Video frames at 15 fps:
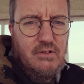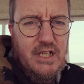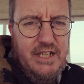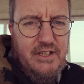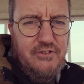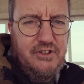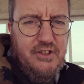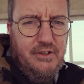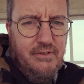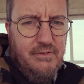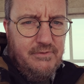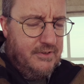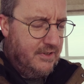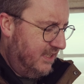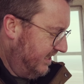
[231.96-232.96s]
Right, so
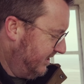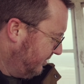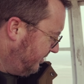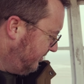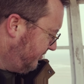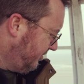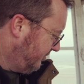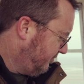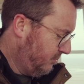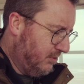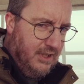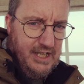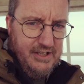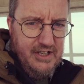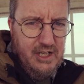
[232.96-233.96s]
finally got the shot
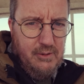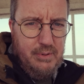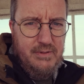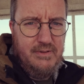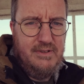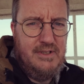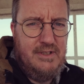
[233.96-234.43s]
all lined up